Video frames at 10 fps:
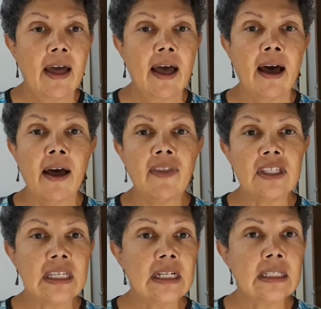The
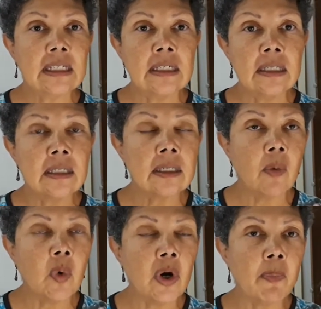citizens
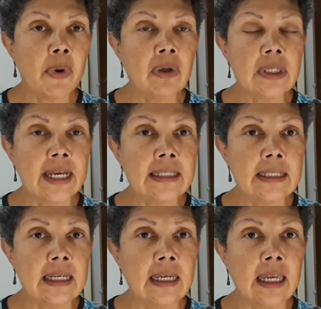were
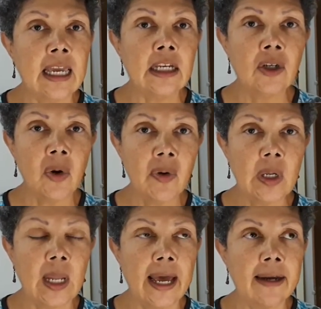protesting in
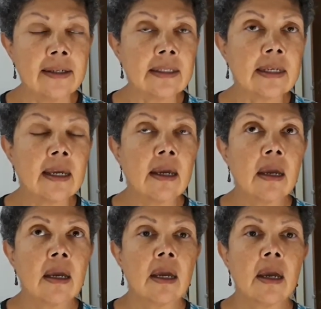Coriolanus
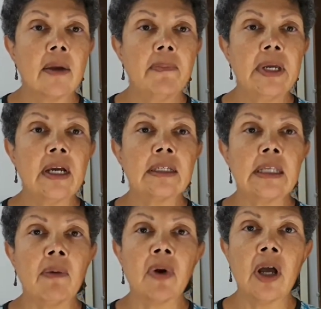because
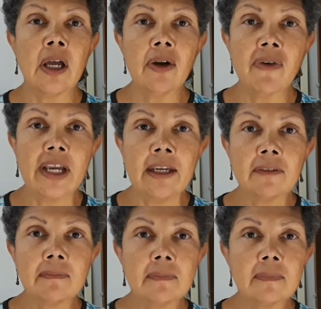they were hungry.
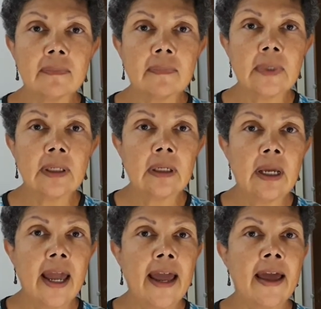
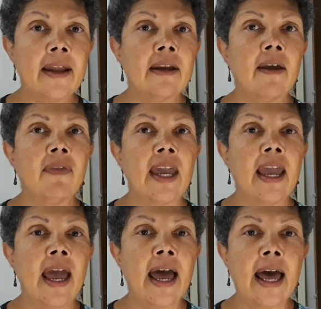And they
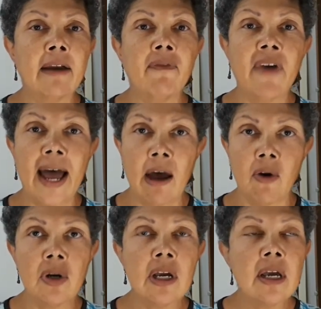had
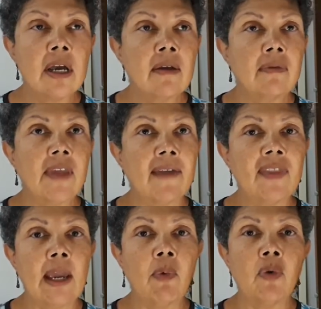vowed that
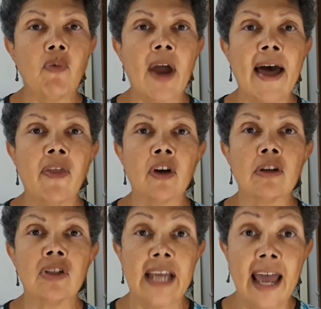they would rather
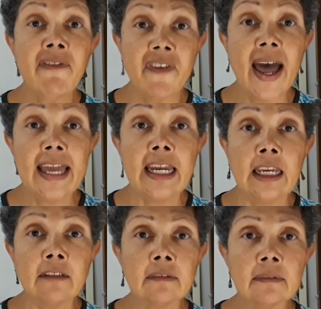die
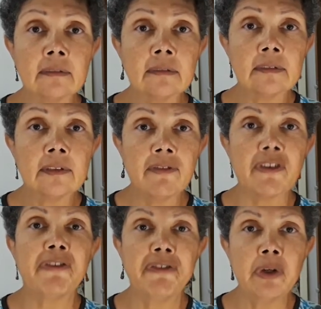fighting
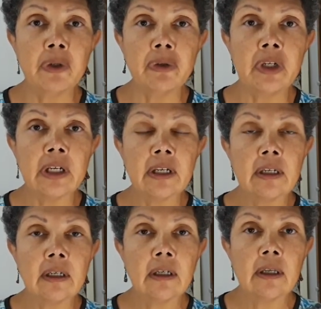for food
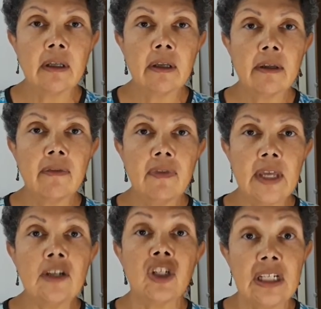
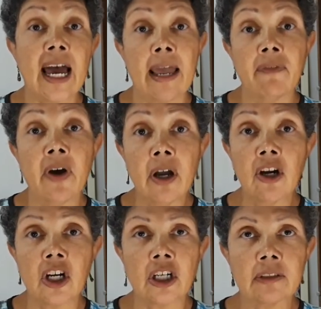than to die of
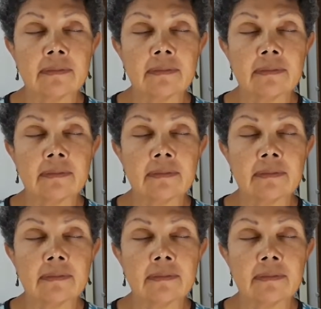hunger.